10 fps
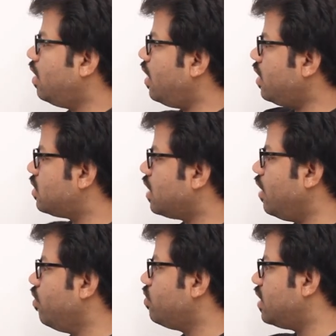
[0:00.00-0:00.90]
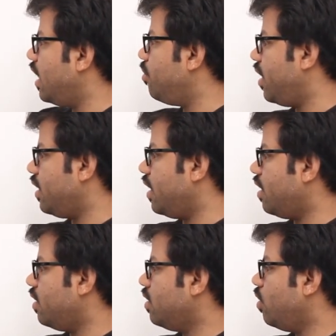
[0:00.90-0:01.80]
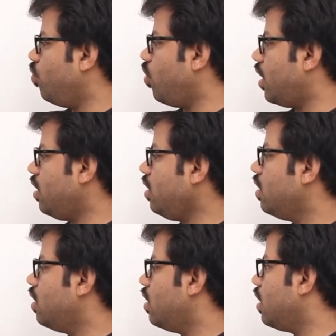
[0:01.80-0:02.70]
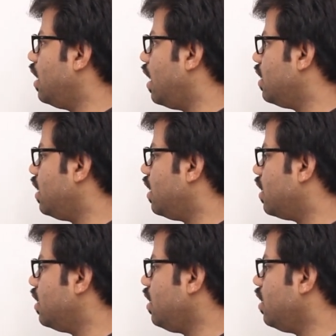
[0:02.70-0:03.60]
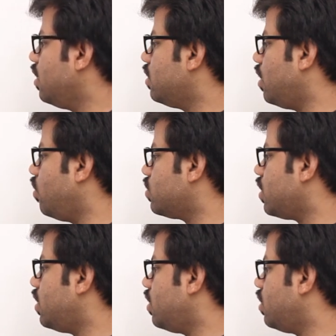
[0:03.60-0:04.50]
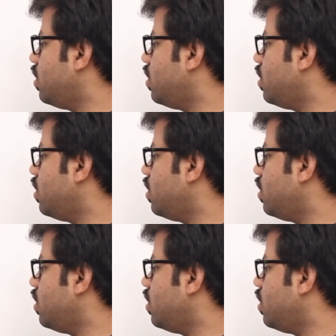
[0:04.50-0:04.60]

Let's give same area 1 Gandhinagar 1000.